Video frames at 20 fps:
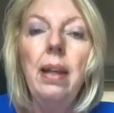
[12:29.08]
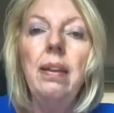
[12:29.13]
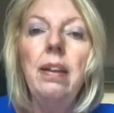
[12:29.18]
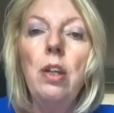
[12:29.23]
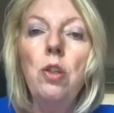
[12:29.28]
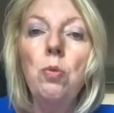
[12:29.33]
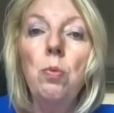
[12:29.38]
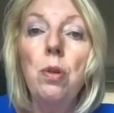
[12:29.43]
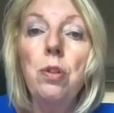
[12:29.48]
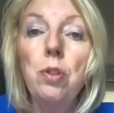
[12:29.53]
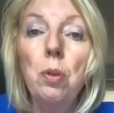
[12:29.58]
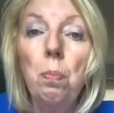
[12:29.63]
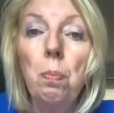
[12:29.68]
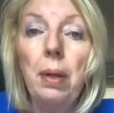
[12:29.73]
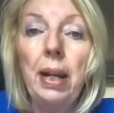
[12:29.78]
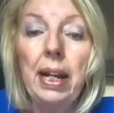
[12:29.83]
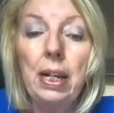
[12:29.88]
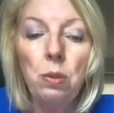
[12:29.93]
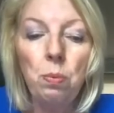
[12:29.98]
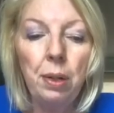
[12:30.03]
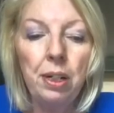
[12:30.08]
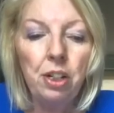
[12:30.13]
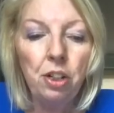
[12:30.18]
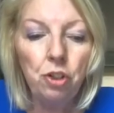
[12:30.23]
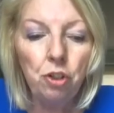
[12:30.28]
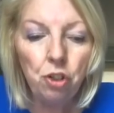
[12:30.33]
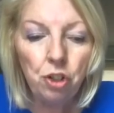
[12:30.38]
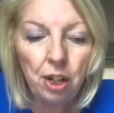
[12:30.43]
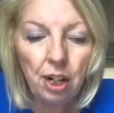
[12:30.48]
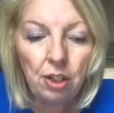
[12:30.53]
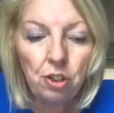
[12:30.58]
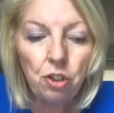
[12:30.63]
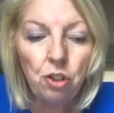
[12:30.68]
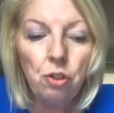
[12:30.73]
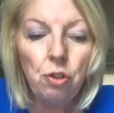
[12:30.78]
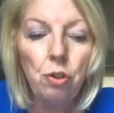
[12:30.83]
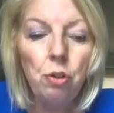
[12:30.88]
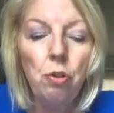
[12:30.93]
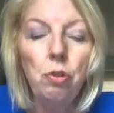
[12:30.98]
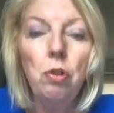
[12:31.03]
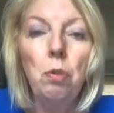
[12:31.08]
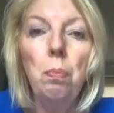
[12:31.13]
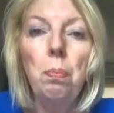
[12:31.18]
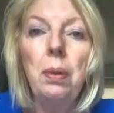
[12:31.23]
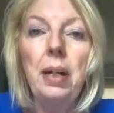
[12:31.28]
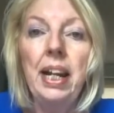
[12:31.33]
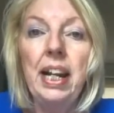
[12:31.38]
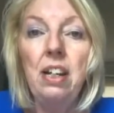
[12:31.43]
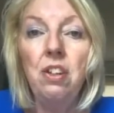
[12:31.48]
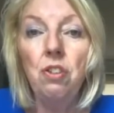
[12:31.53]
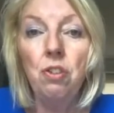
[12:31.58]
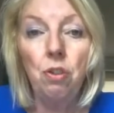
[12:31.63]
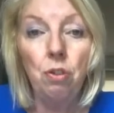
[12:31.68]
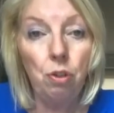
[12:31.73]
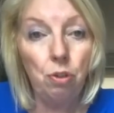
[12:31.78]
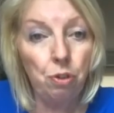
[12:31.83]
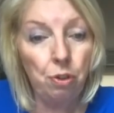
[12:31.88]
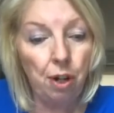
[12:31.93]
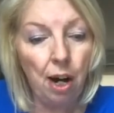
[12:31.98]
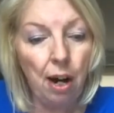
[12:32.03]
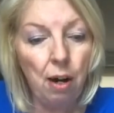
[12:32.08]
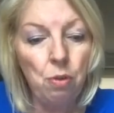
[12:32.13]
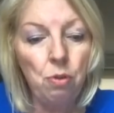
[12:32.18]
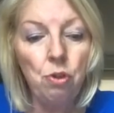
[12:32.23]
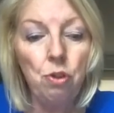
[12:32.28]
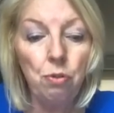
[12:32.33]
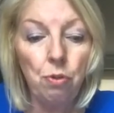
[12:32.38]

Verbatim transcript: This was a place where the judge stood to place crowns,